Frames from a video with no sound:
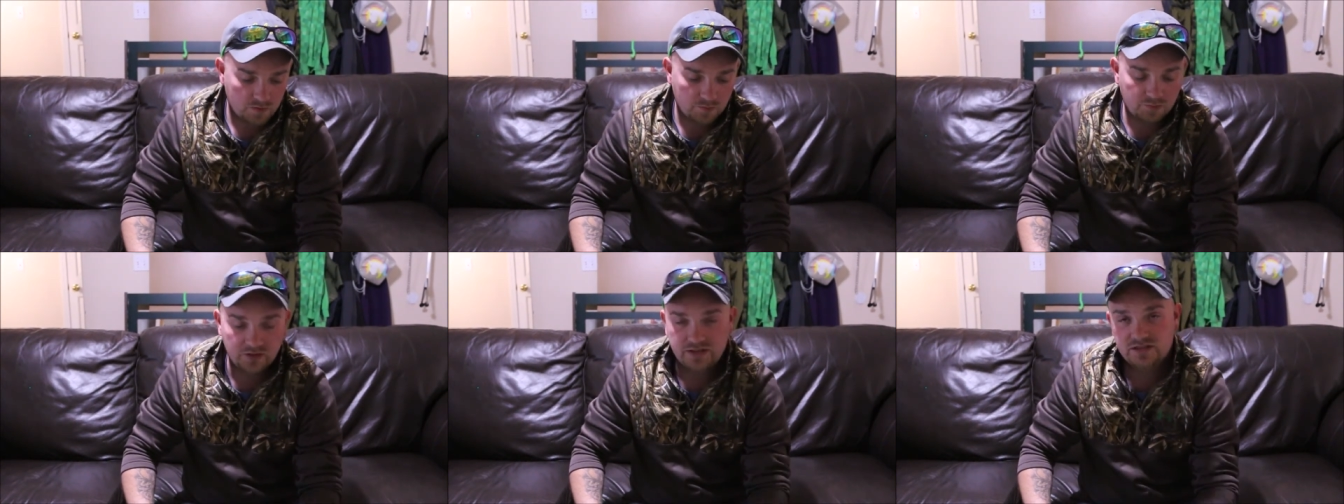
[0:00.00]

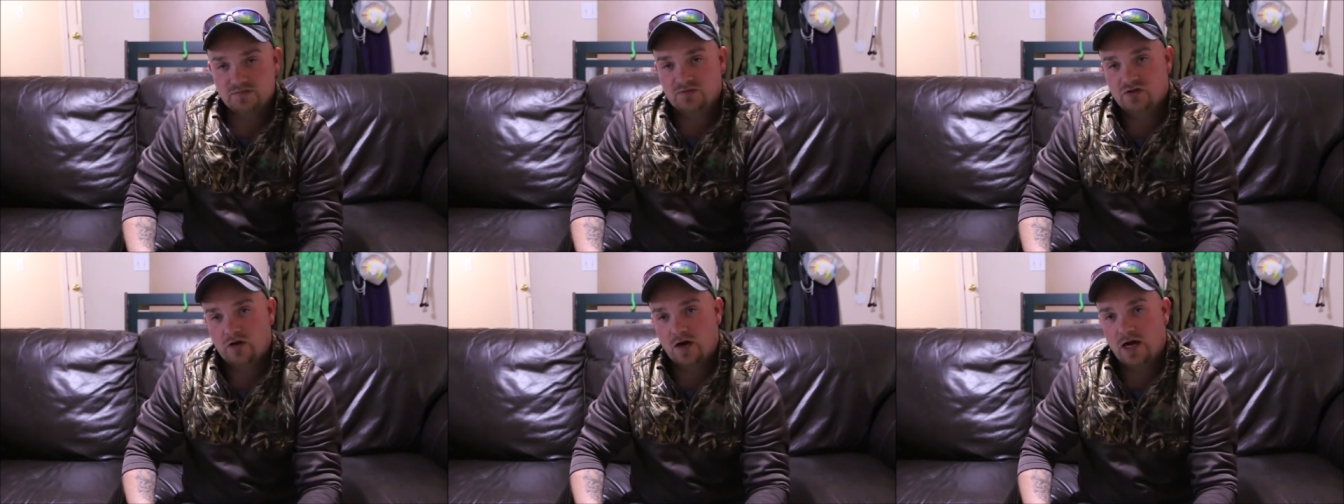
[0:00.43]
Please
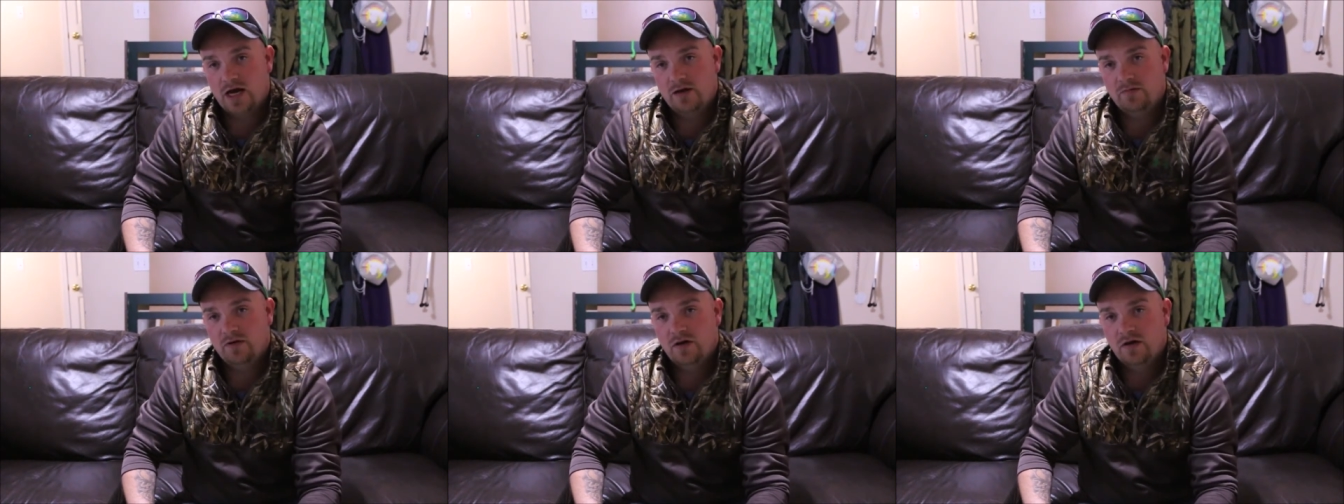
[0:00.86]

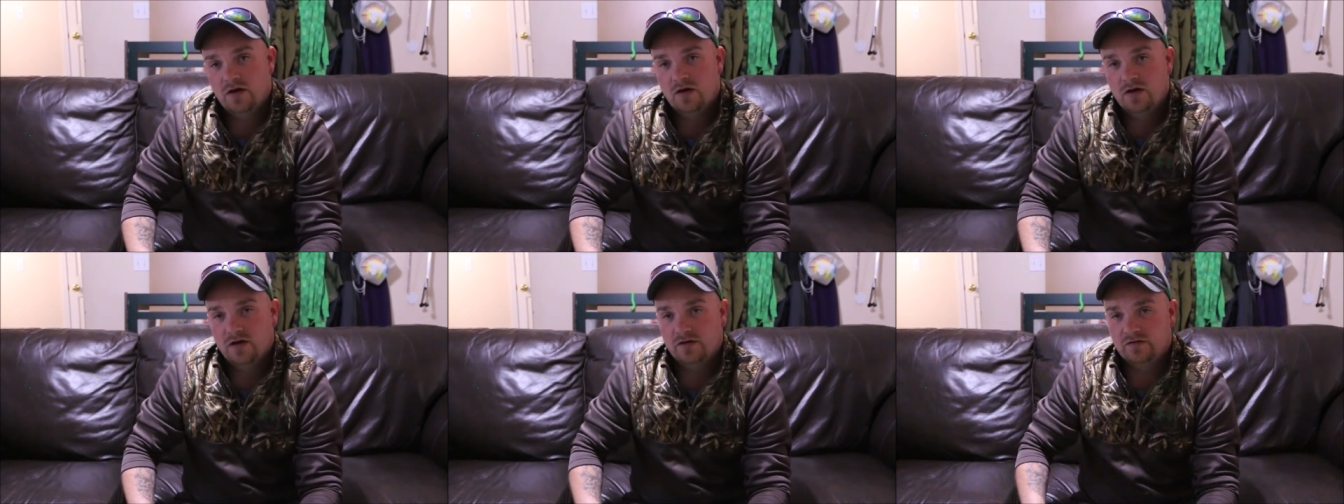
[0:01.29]
subscribe,
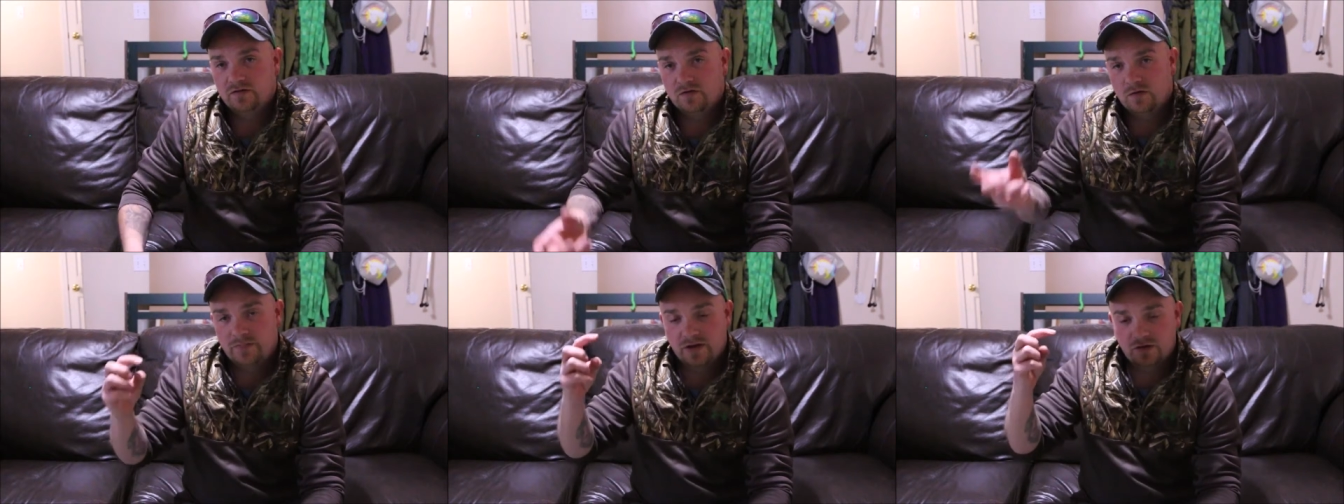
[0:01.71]
hit the
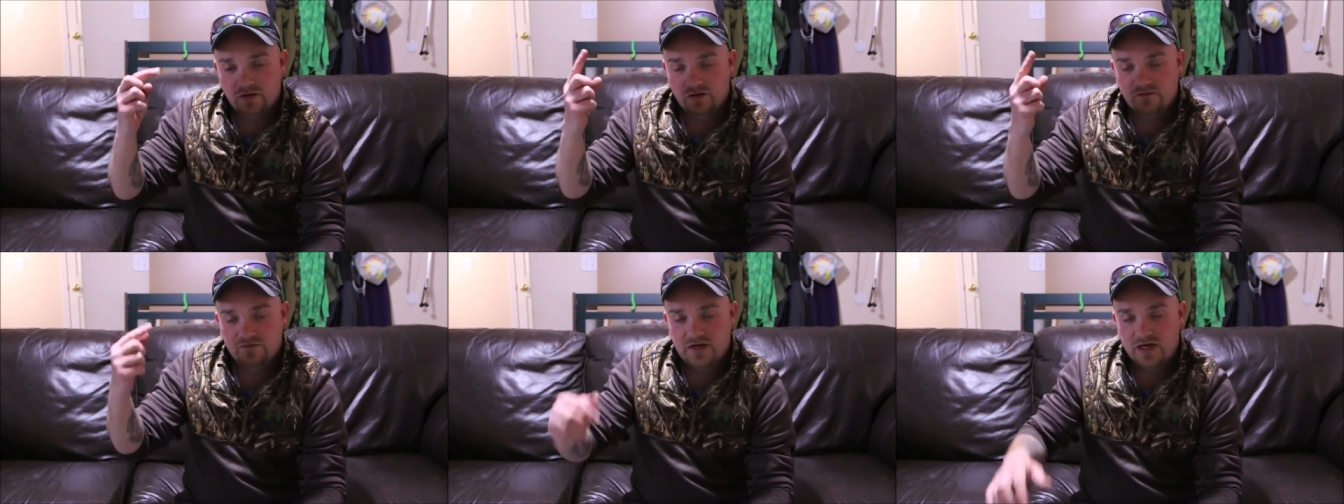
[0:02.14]
little bell
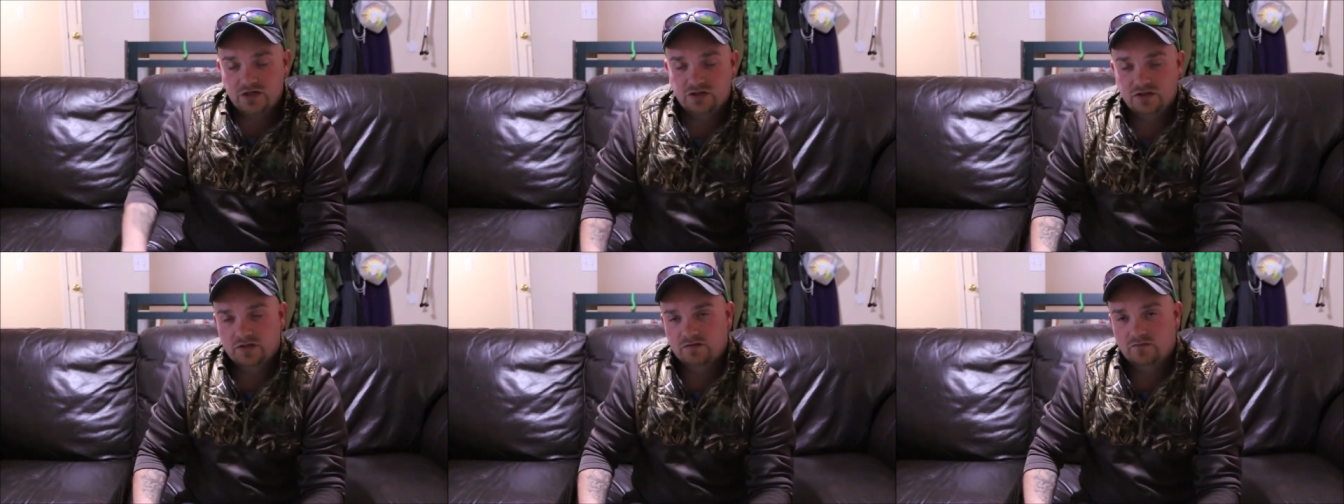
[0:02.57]

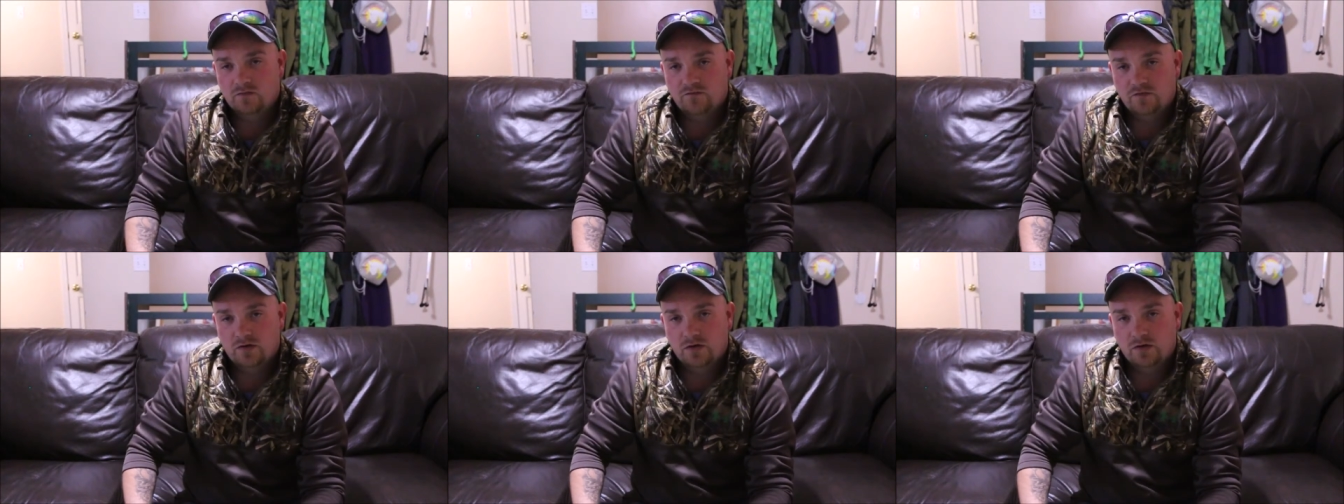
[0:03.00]
notification
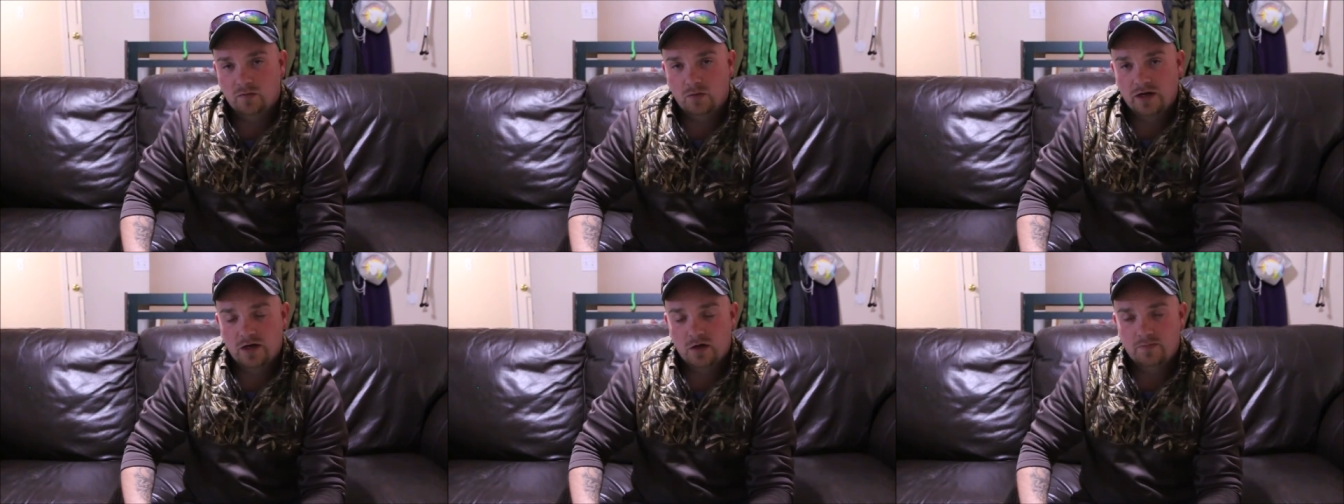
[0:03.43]
for
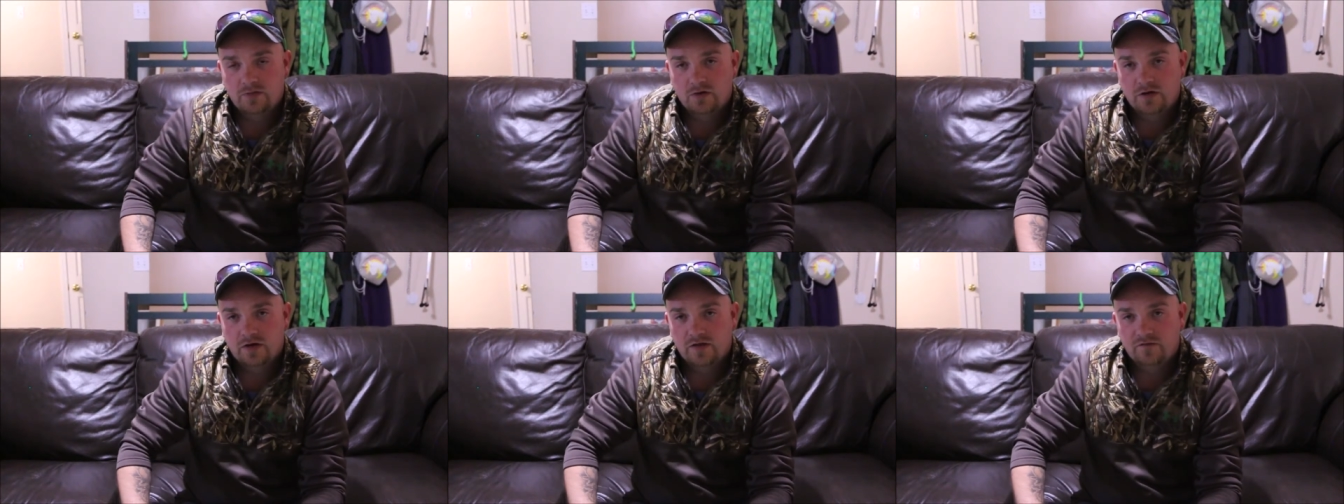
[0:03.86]
when I
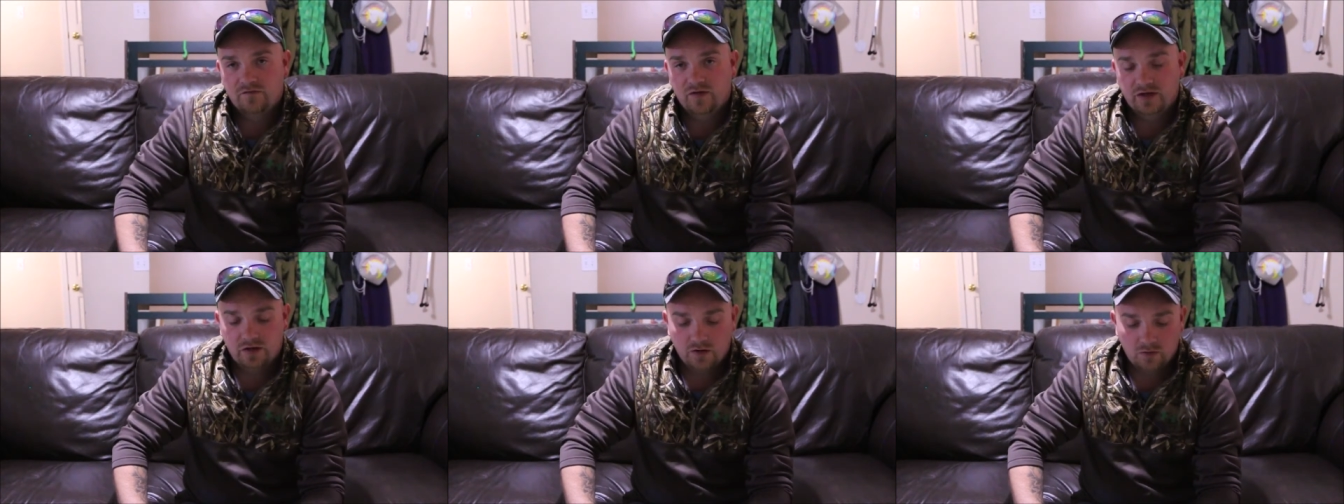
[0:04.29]
upload another
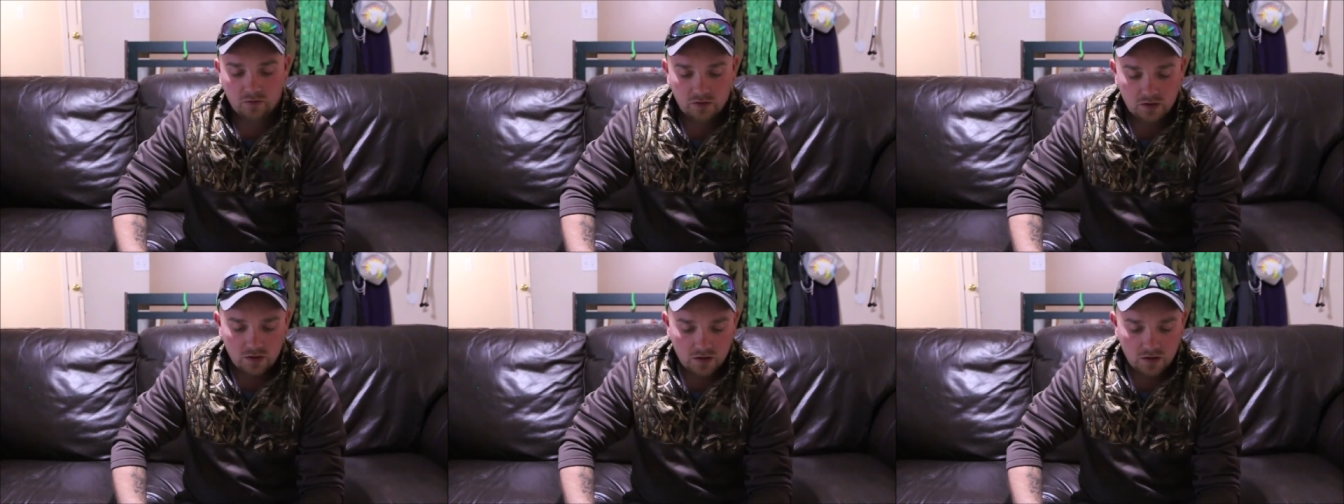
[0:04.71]
video.